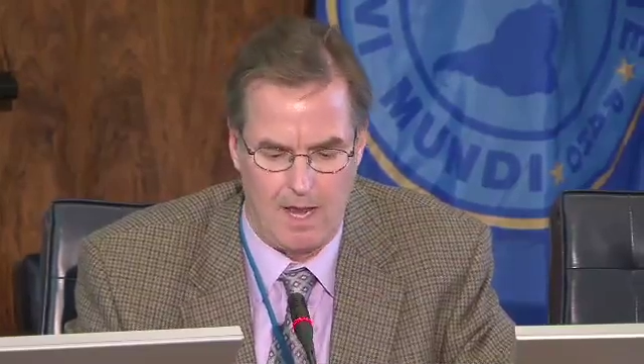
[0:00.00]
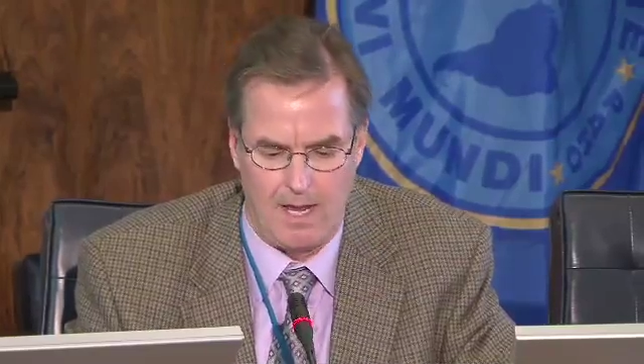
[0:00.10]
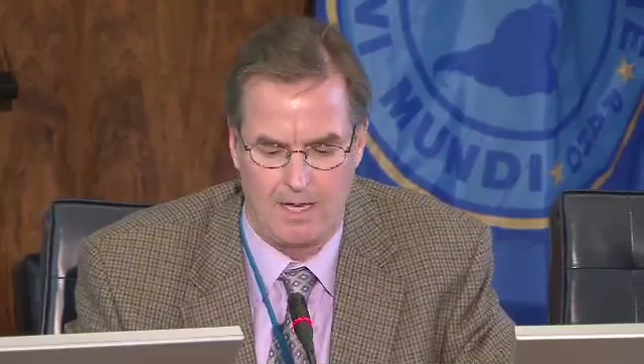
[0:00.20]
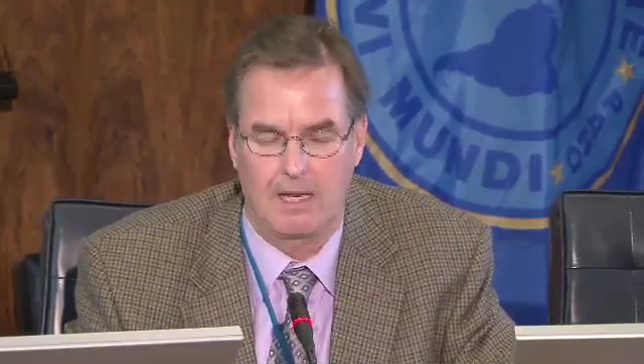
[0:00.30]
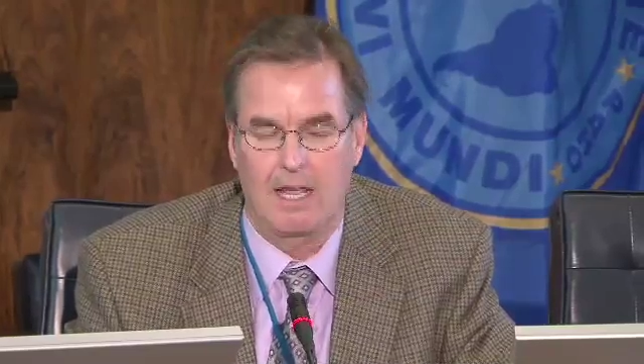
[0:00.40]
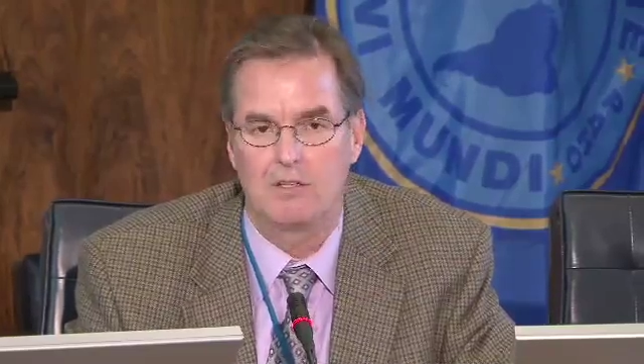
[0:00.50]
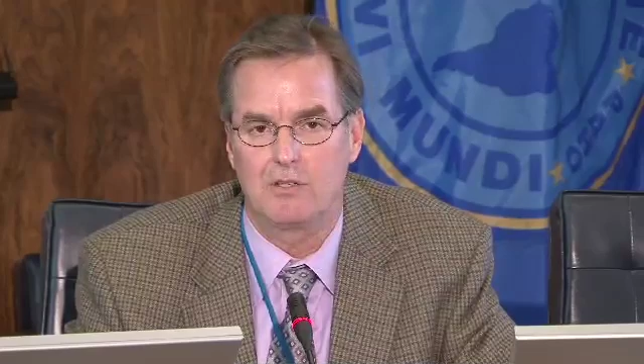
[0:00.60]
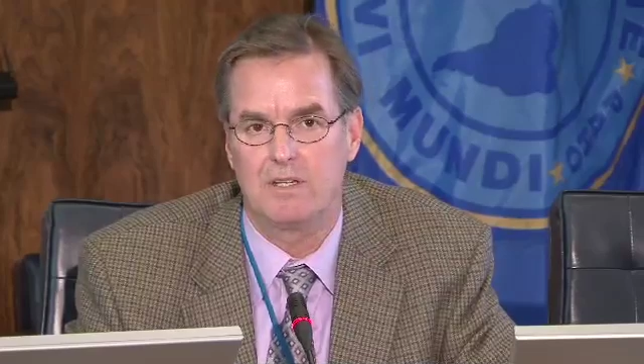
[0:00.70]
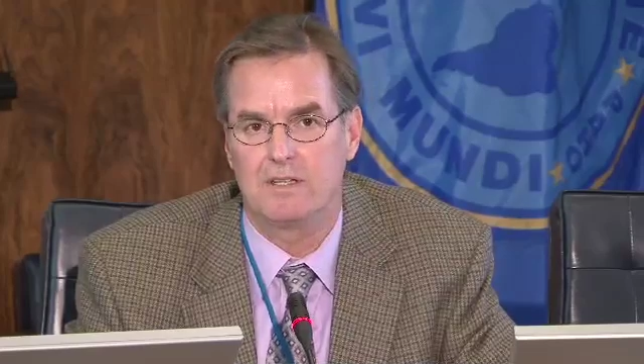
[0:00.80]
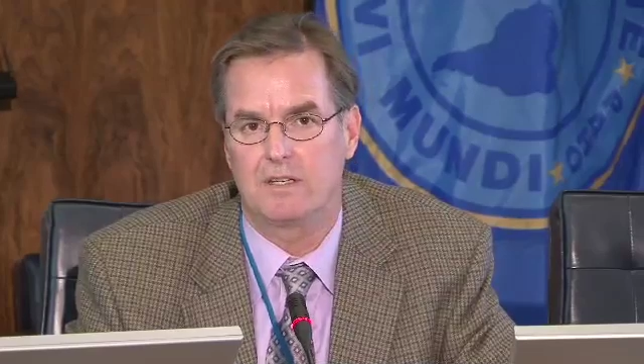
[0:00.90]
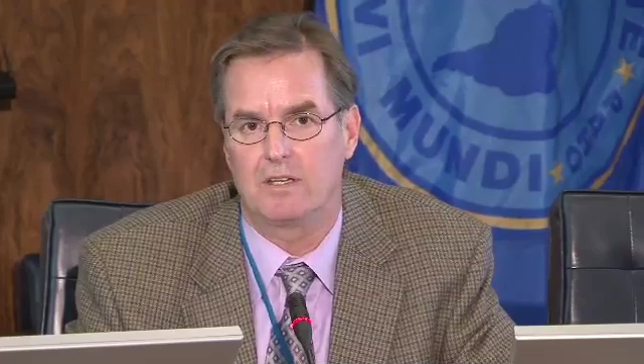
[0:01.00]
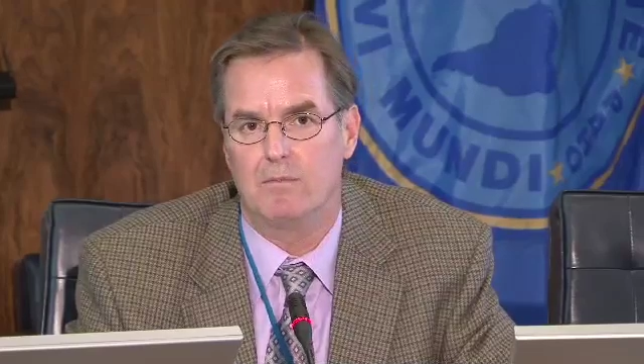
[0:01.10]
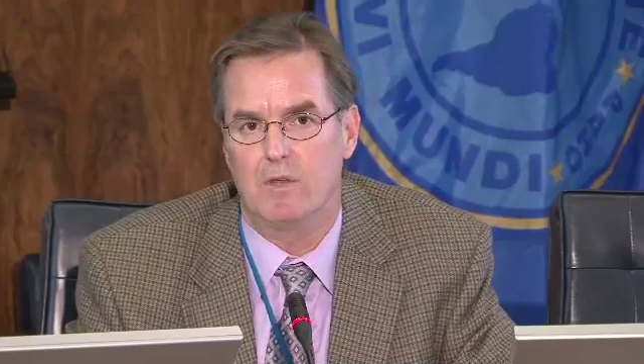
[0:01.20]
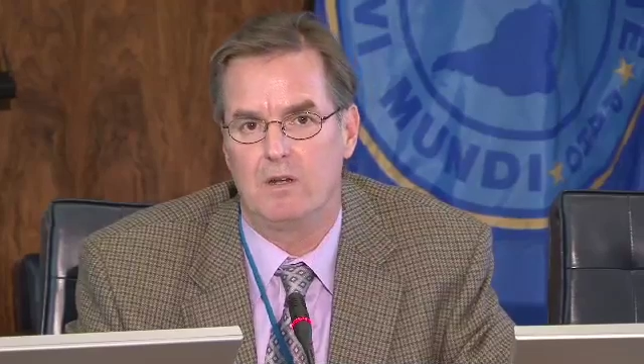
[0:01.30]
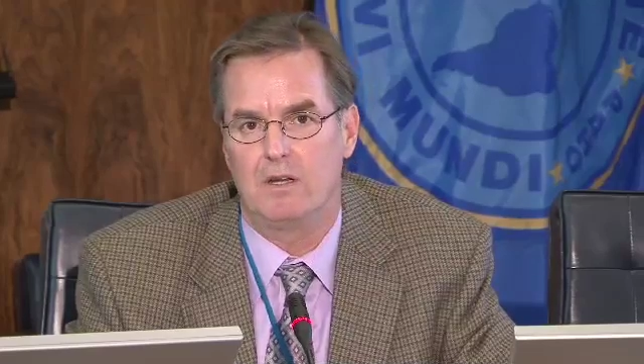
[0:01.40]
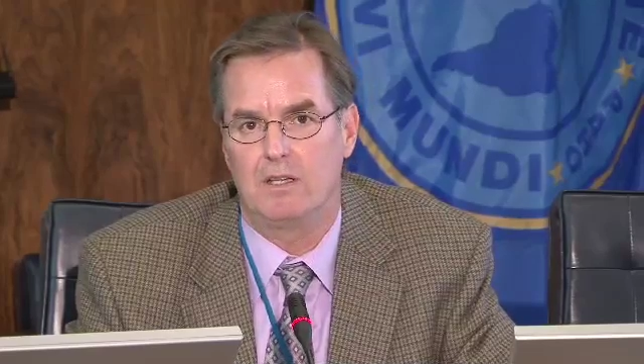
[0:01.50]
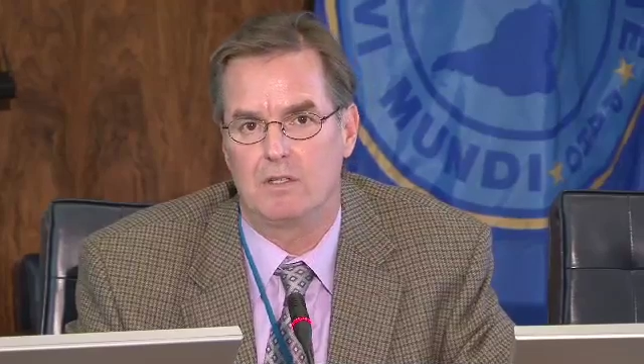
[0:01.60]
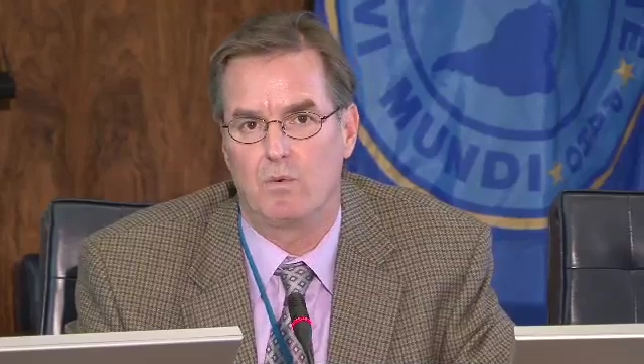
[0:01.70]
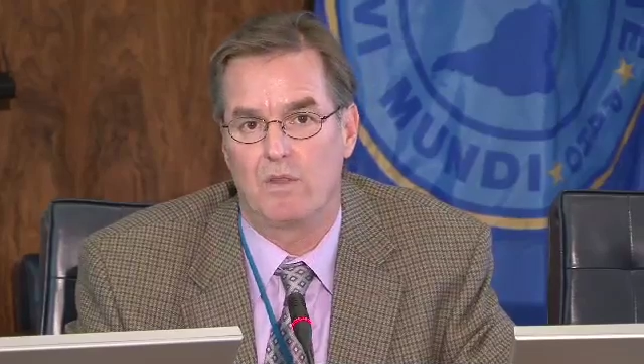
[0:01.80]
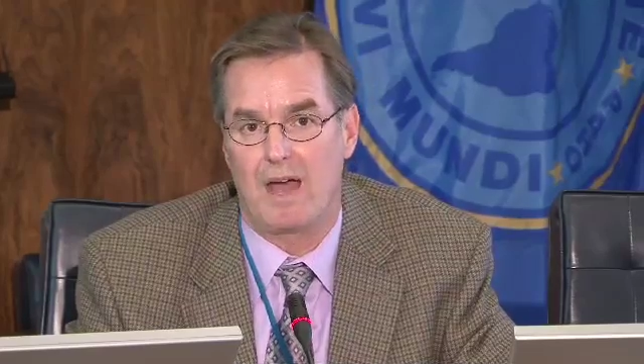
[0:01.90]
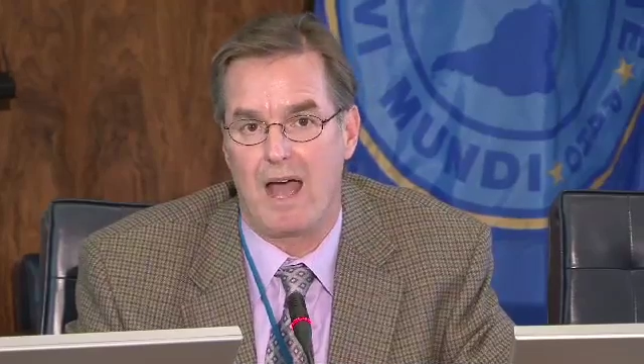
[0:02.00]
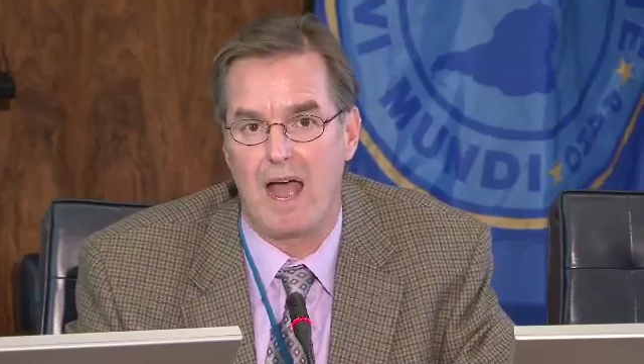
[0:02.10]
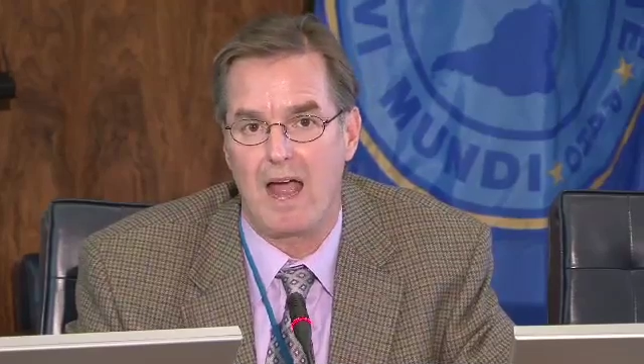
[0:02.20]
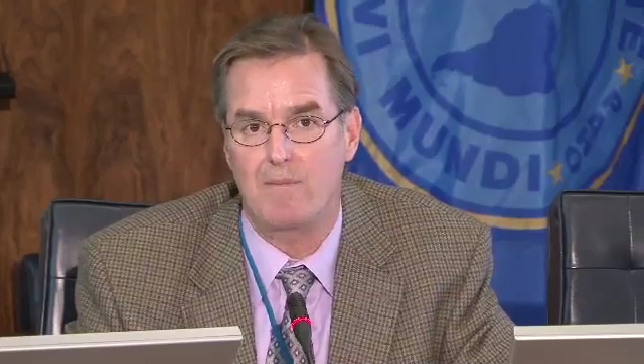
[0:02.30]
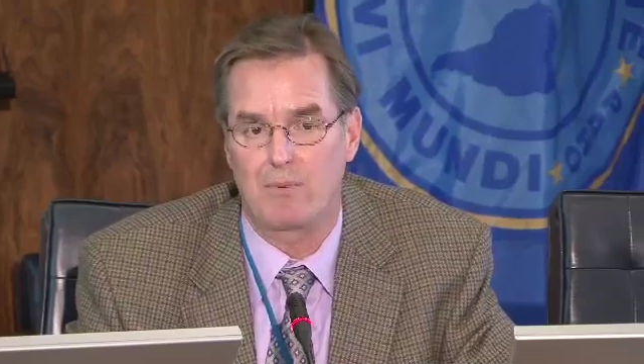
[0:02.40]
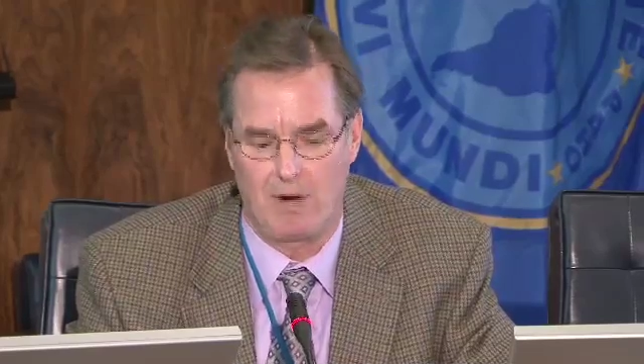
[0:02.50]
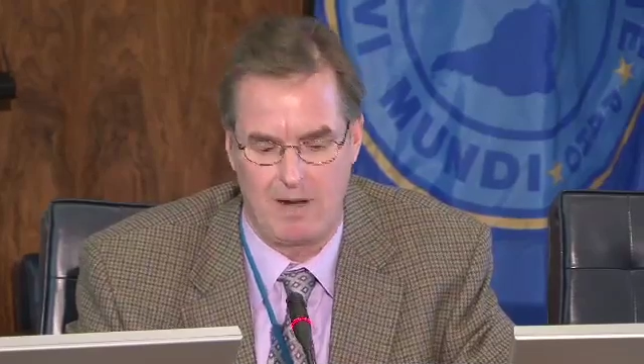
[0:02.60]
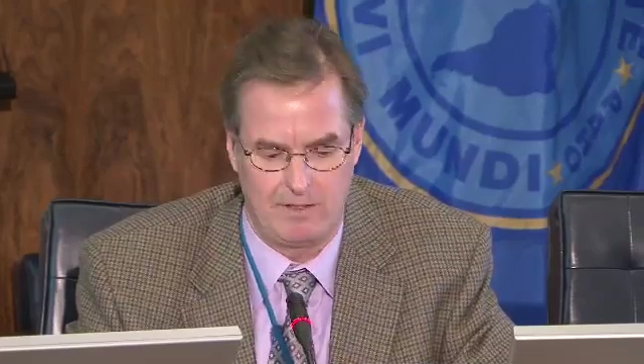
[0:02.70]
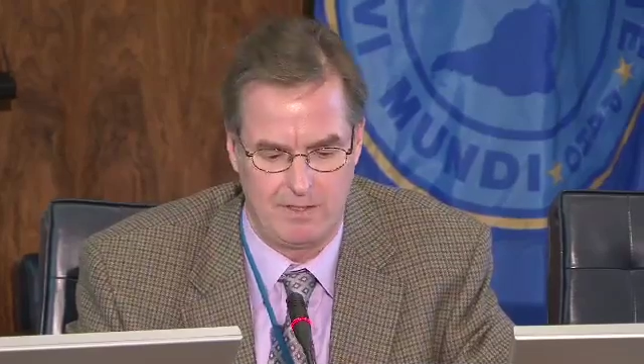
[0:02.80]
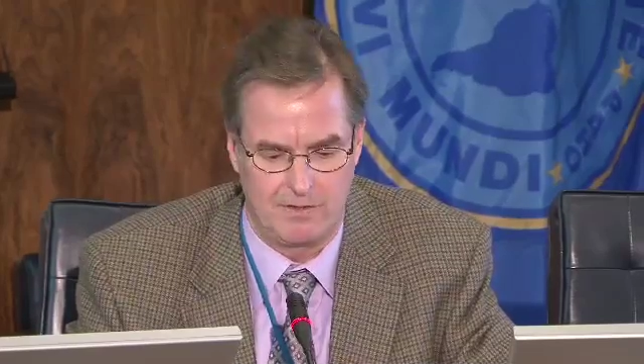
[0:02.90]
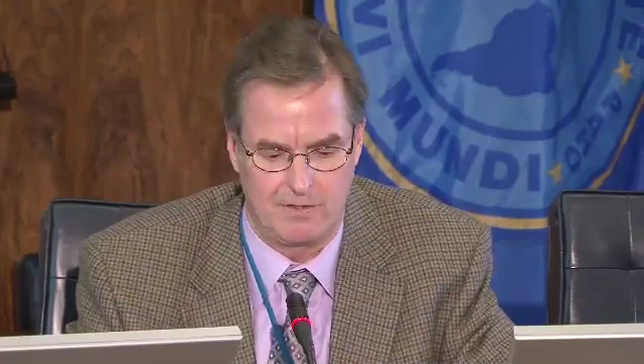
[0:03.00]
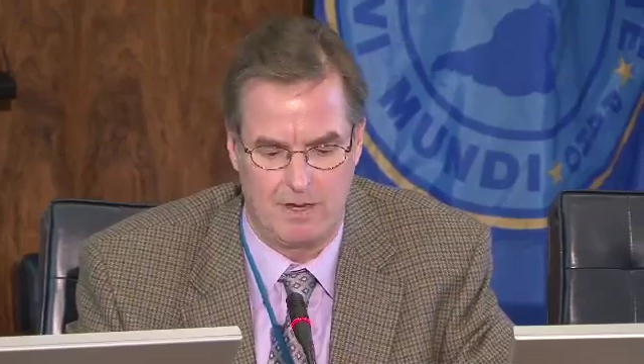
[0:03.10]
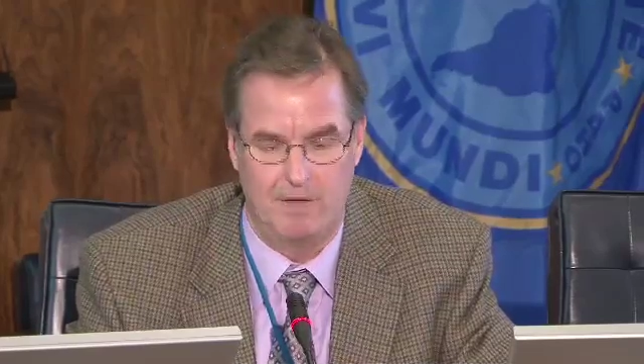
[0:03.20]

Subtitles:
In countries and communities with a high prevalence